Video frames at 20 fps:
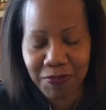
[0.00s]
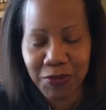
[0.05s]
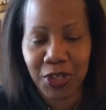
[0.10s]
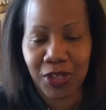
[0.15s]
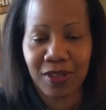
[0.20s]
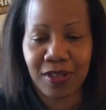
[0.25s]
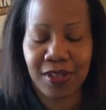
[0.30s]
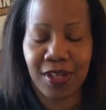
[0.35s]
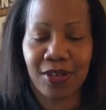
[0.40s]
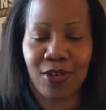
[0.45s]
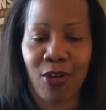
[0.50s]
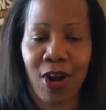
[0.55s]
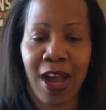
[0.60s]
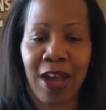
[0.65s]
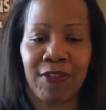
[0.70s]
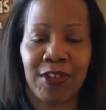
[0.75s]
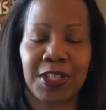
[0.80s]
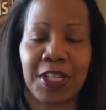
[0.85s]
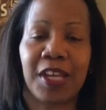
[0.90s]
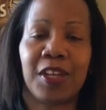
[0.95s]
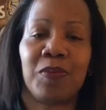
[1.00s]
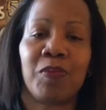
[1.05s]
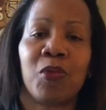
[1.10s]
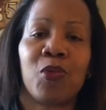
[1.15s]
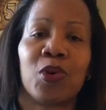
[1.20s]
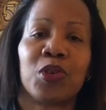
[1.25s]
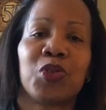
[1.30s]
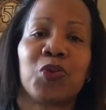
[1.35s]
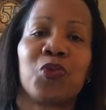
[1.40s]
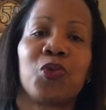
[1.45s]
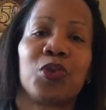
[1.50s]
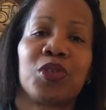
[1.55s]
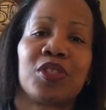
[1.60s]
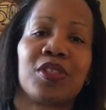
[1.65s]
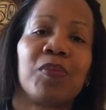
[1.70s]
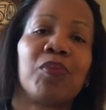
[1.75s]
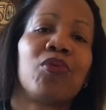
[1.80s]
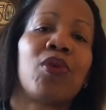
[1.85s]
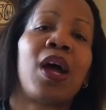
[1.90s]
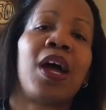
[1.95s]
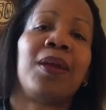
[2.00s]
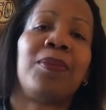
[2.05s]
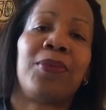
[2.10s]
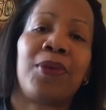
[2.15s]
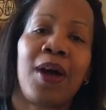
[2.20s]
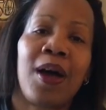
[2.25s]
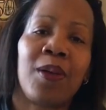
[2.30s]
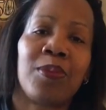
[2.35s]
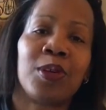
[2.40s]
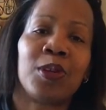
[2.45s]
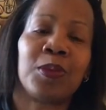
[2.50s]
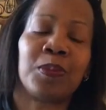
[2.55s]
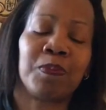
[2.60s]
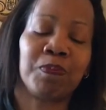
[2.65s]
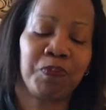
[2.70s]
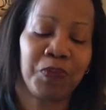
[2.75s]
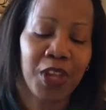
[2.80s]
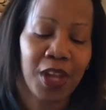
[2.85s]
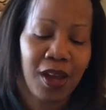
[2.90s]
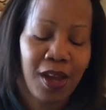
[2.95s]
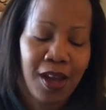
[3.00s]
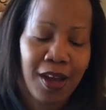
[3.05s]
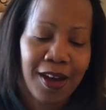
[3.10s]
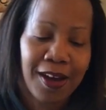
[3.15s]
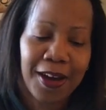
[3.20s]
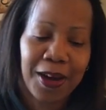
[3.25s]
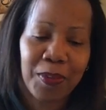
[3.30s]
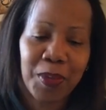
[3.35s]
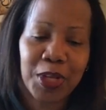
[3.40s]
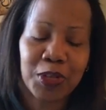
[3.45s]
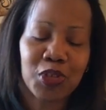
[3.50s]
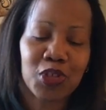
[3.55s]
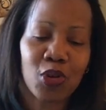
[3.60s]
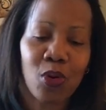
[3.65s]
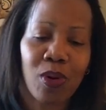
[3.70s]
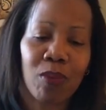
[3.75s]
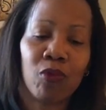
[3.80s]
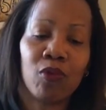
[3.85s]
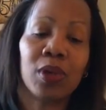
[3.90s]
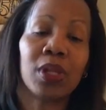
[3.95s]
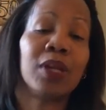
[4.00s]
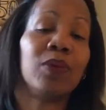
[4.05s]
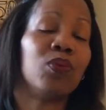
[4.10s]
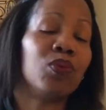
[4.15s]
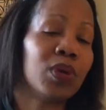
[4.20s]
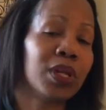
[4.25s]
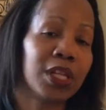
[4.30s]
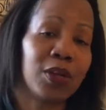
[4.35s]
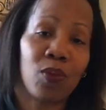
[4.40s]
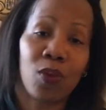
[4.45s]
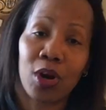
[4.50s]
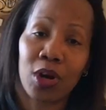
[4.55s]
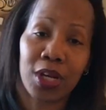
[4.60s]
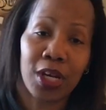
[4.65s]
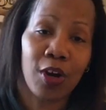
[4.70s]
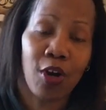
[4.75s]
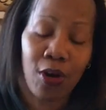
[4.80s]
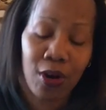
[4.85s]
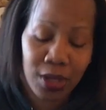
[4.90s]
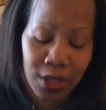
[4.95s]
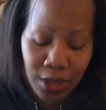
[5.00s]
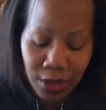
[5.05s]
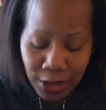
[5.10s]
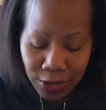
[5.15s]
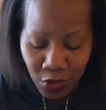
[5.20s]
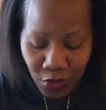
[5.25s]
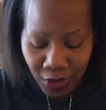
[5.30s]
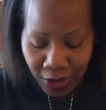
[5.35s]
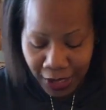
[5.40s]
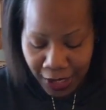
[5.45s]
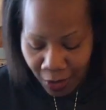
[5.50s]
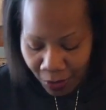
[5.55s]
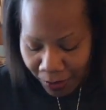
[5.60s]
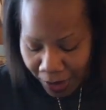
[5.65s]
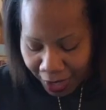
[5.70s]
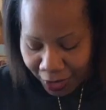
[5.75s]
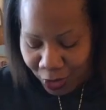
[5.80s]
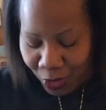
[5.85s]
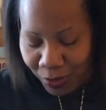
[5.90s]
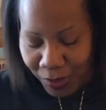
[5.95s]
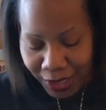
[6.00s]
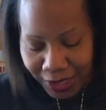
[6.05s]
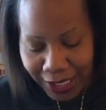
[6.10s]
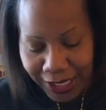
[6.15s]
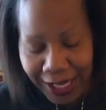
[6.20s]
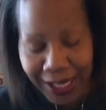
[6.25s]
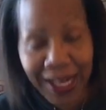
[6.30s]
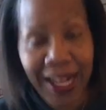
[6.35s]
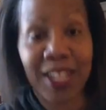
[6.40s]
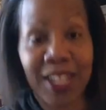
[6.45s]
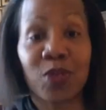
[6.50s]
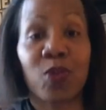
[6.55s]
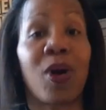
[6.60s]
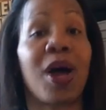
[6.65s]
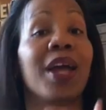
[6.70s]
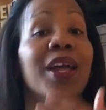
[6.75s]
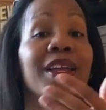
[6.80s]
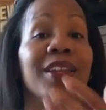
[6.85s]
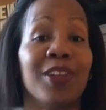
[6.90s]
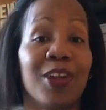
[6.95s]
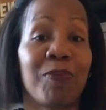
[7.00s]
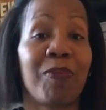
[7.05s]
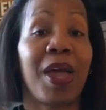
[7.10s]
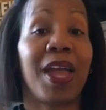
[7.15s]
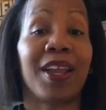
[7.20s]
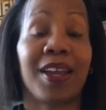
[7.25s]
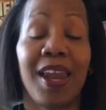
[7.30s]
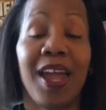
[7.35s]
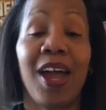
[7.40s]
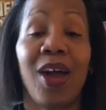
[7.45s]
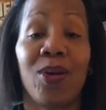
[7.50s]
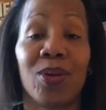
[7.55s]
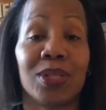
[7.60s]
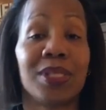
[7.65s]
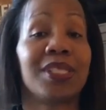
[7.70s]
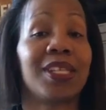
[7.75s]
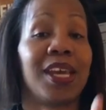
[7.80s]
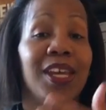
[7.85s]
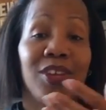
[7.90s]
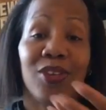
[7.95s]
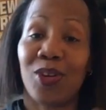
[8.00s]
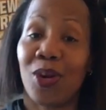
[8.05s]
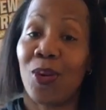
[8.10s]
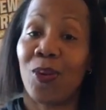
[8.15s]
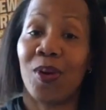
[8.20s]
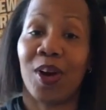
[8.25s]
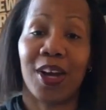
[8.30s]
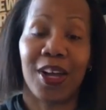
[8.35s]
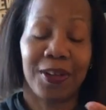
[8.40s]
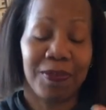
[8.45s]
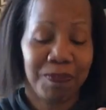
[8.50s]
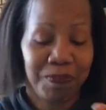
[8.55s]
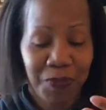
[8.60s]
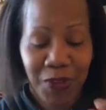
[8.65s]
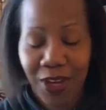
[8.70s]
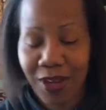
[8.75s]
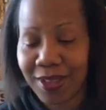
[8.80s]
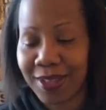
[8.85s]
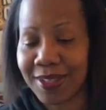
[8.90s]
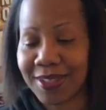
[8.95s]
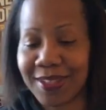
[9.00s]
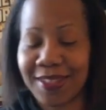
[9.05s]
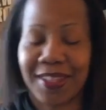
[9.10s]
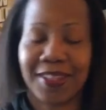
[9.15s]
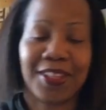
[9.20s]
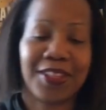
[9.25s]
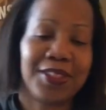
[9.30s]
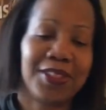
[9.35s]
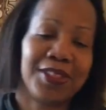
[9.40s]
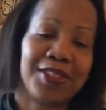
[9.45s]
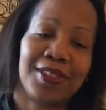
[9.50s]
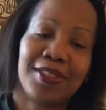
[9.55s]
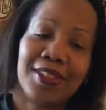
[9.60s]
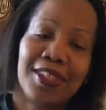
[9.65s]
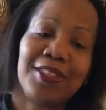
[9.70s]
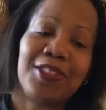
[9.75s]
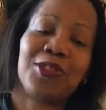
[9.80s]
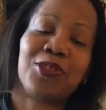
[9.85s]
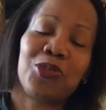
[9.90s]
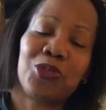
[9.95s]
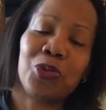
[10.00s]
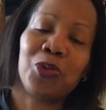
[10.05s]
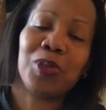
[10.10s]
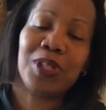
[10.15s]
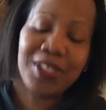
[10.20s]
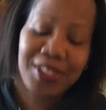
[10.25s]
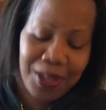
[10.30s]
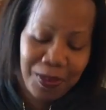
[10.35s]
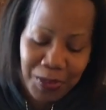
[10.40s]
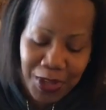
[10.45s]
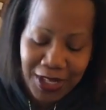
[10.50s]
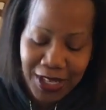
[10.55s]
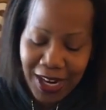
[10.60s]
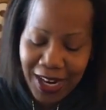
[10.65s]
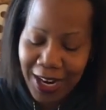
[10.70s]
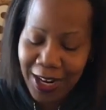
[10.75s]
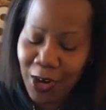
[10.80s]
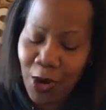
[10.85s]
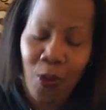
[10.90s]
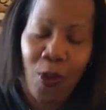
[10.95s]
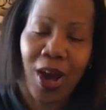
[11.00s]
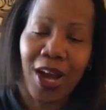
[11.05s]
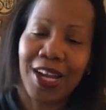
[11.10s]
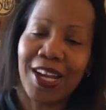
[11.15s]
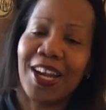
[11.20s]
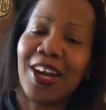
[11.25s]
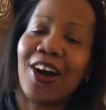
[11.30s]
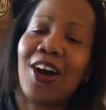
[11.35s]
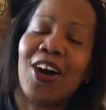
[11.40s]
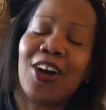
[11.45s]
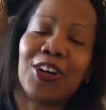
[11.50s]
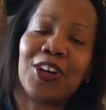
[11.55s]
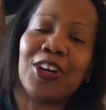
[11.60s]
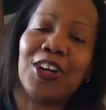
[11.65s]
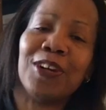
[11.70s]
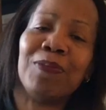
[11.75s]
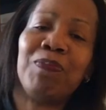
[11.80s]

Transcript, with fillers: to, to, gravitate more towards the pride problem. Um, and so I'm really, really working hard diligently on my humility. And that's why I can look back now and say, you know what, this, this, is, this is truly something that I know I can conquer.